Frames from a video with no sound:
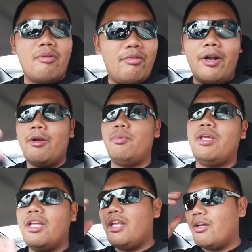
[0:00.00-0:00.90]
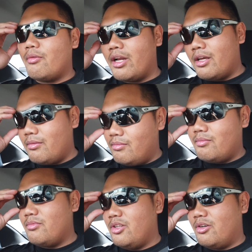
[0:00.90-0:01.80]
the very beginning when I,
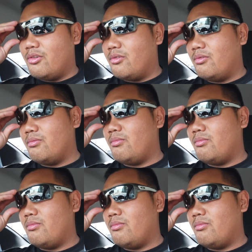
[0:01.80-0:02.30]
you know,